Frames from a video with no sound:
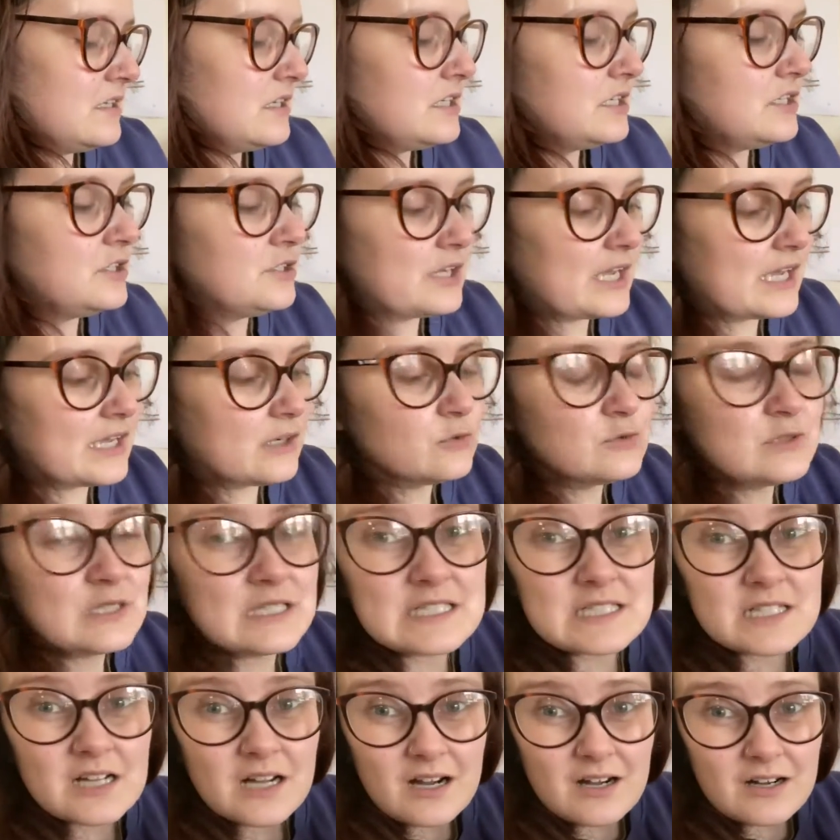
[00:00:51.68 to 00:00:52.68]
you get all
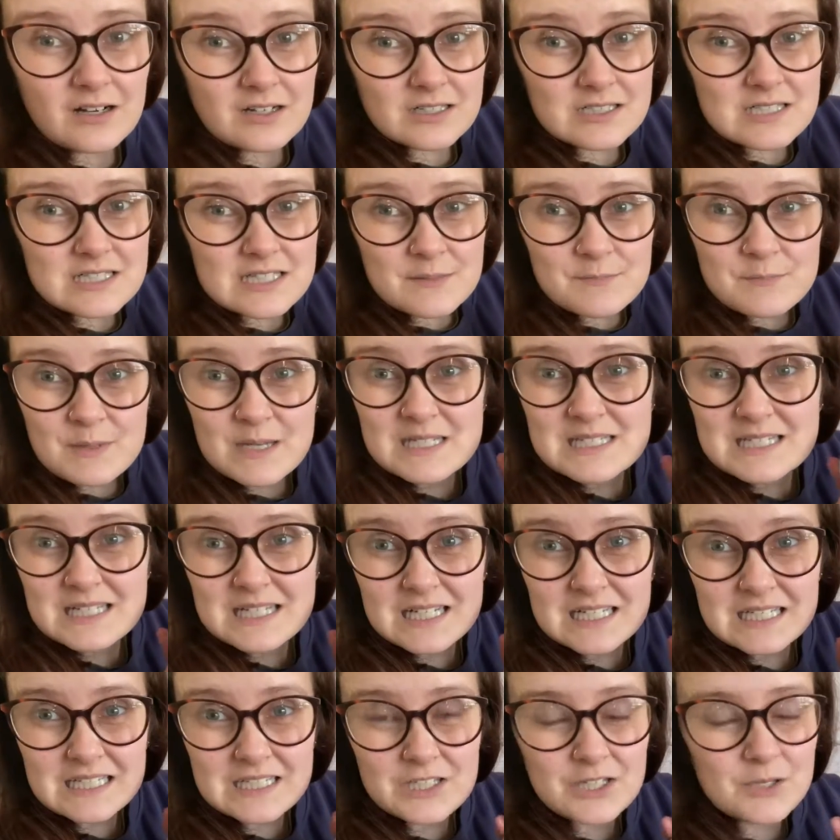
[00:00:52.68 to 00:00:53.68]
these cards and
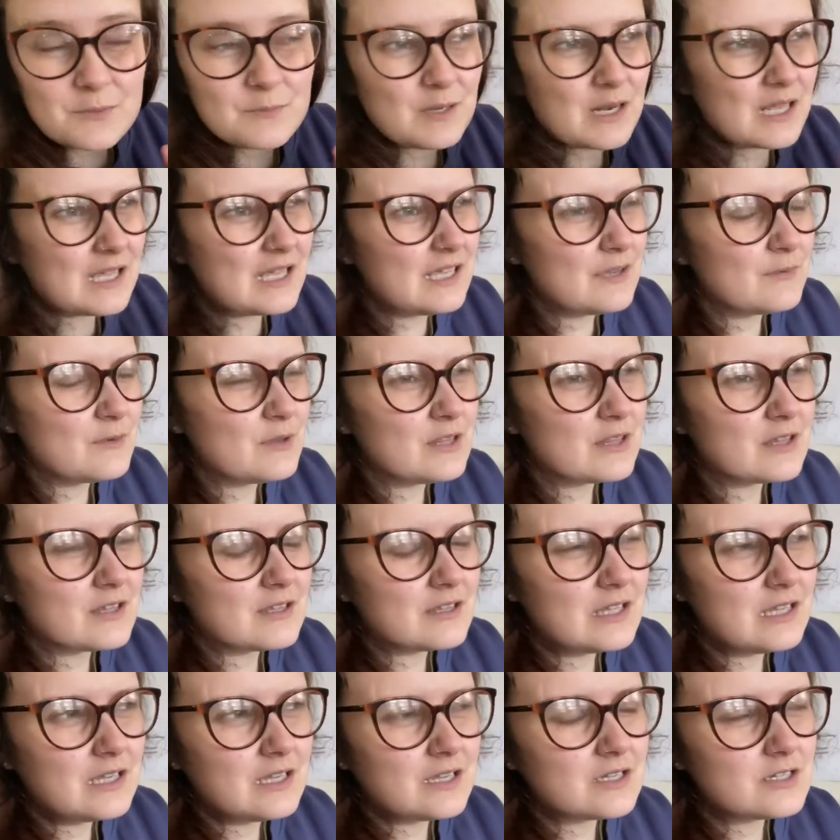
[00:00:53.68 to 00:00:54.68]
basically you can play it with, I
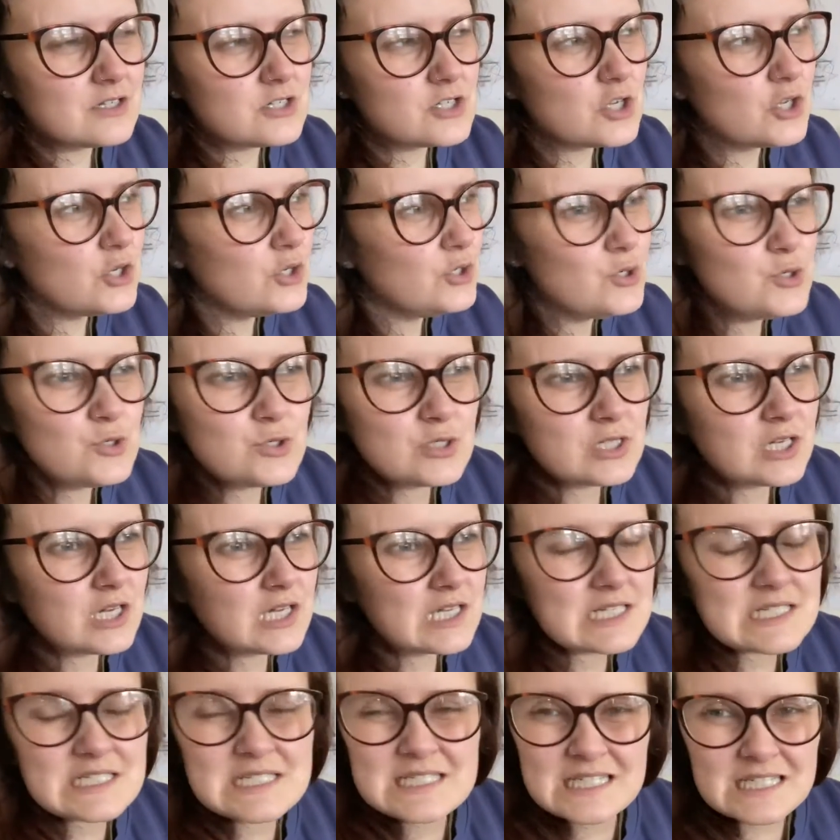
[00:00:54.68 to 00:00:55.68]
think, two to
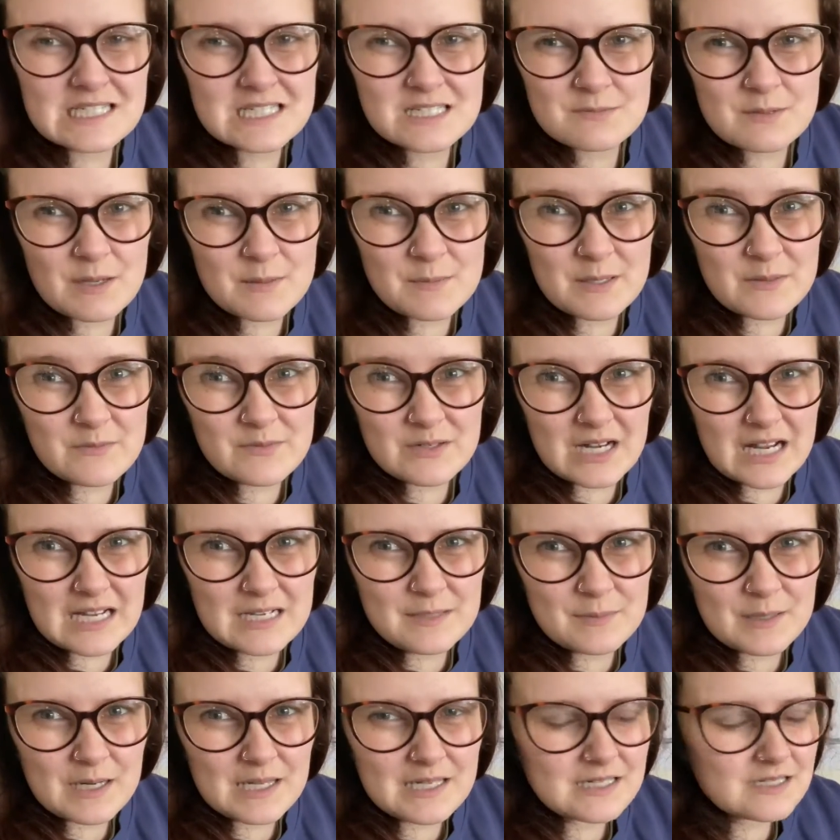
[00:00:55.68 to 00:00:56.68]
like six, maybe even eight
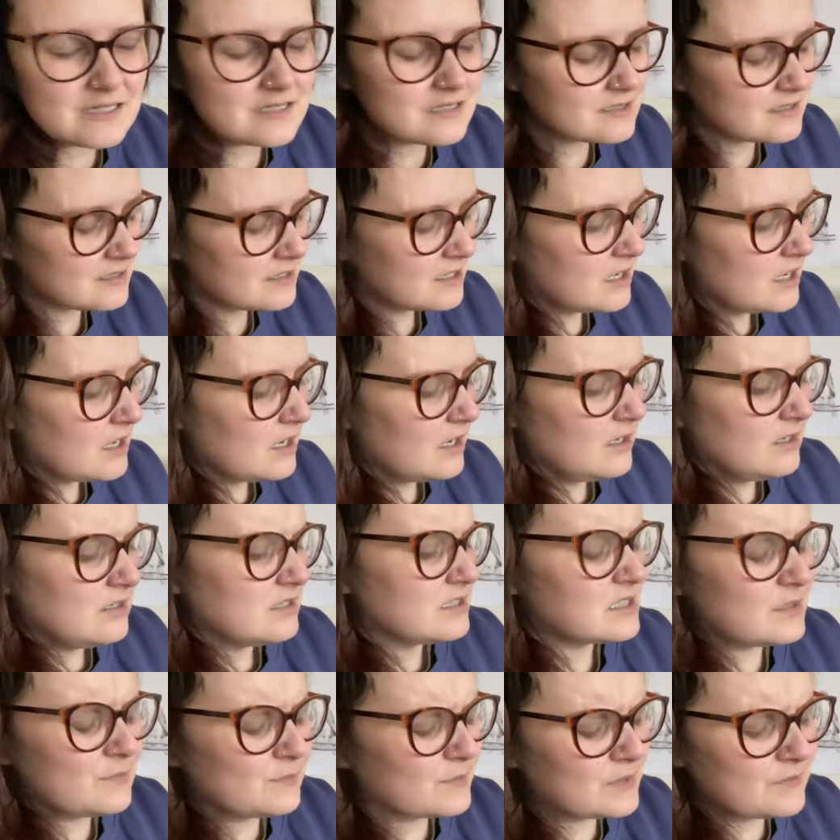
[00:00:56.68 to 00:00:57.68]
players.
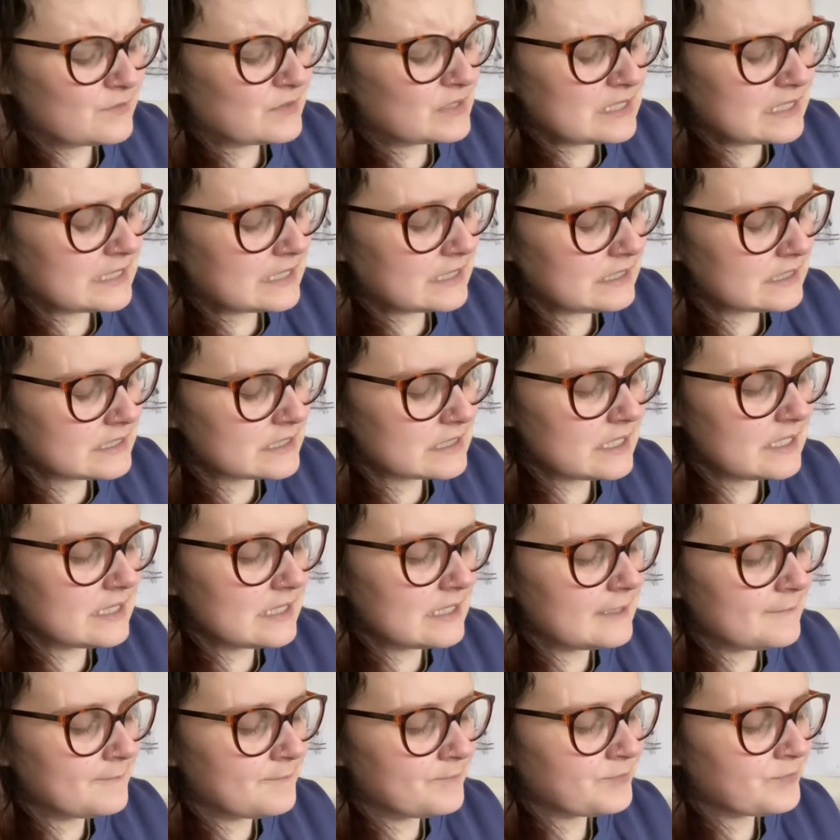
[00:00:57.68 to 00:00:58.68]
Something ridiculous like
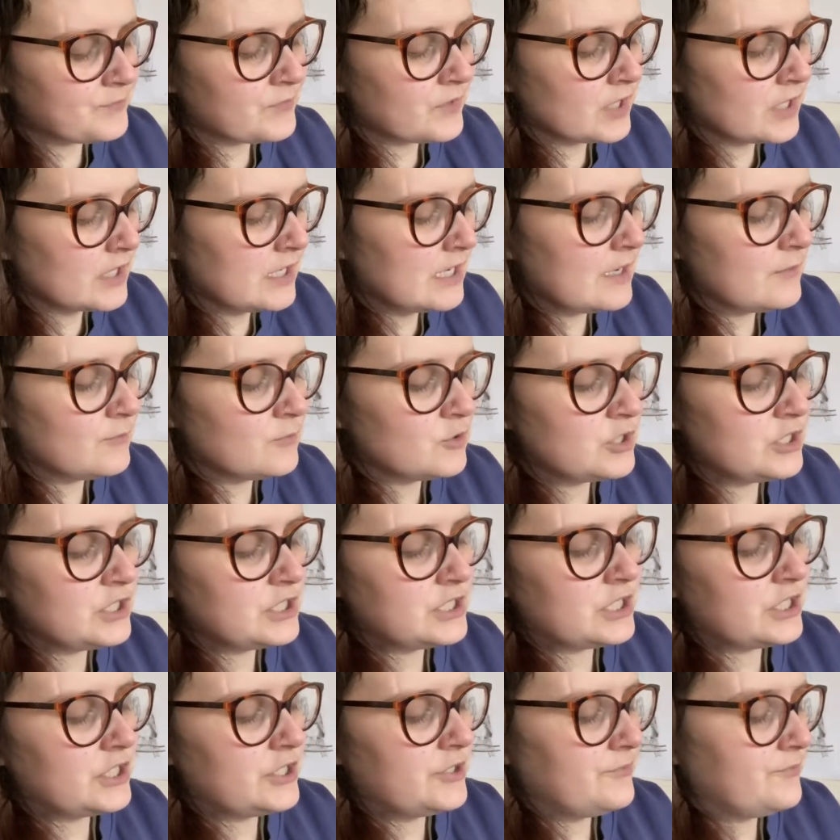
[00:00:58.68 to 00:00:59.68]
that. And what you
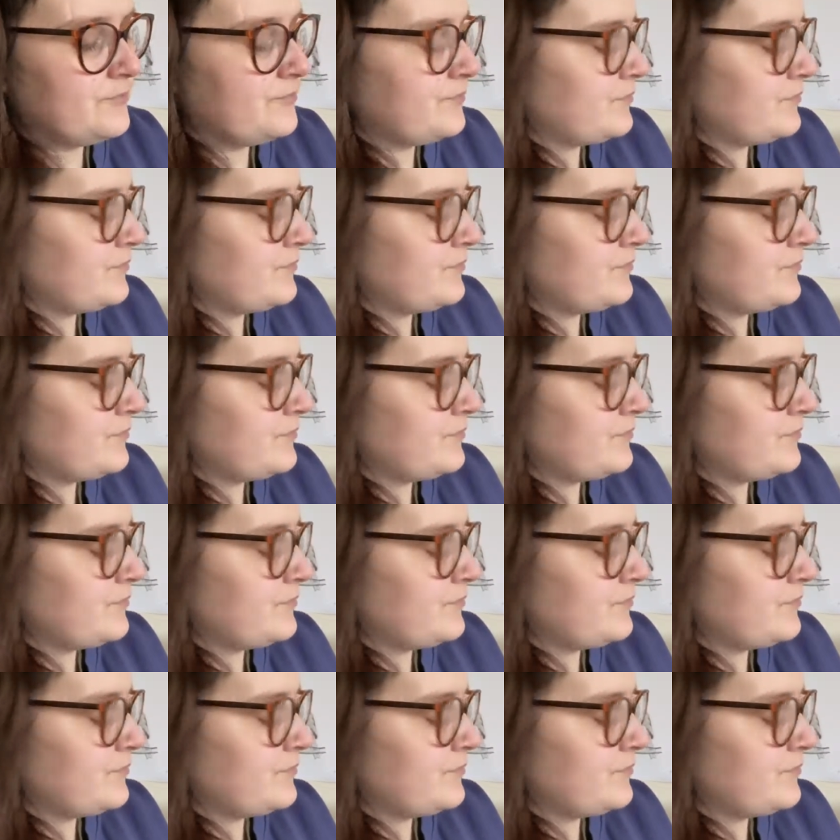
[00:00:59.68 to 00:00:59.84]
do